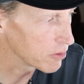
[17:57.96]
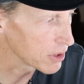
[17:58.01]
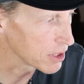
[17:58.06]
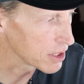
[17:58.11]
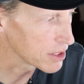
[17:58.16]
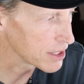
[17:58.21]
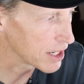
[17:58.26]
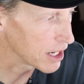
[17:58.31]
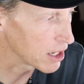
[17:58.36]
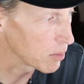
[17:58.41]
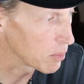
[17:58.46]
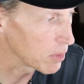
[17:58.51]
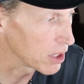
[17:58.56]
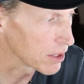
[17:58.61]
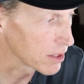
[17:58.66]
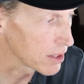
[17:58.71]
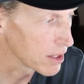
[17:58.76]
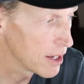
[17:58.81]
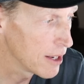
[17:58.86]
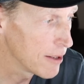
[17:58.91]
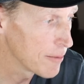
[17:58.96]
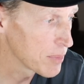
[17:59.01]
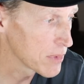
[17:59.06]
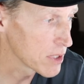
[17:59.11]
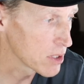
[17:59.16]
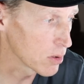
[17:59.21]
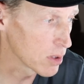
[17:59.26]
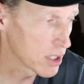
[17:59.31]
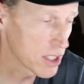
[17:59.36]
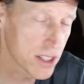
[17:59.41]
for the entire month.
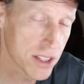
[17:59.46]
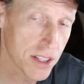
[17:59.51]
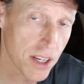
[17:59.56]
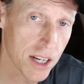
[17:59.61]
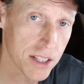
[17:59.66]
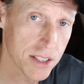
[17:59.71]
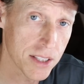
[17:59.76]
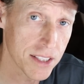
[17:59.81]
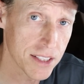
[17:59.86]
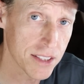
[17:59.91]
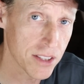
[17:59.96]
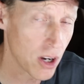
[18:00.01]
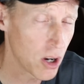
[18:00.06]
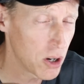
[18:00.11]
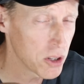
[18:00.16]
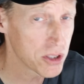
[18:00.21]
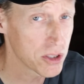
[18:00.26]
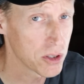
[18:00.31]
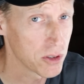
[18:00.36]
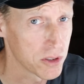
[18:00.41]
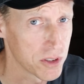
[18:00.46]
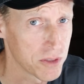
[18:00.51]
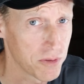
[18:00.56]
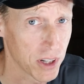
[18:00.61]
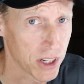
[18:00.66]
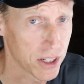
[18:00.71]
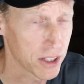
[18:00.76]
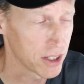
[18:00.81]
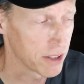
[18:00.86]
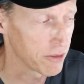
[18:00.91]
So this is off, this also is
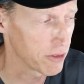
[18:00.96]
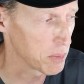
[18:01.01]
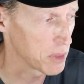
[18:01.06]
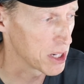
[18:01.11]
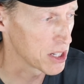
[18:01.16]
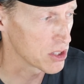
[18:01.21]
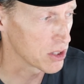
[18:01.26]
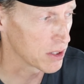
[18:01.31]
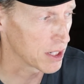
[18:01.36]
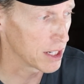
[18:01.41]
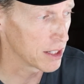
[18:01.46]
very good information.